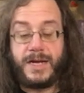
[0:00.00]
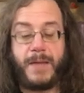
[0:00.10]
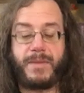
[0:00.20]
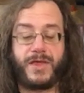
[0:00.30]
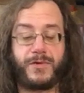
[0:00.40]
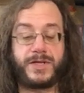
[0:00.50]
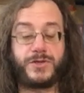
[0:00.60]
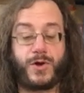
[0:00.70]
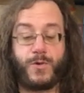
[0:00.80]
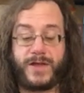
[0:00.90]
Not bothering
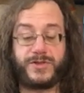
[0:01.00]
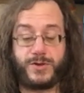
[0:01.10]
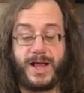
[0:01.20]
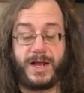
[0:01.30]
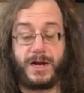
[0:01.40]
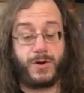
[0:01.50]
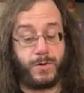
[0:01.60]
to correct the dragon on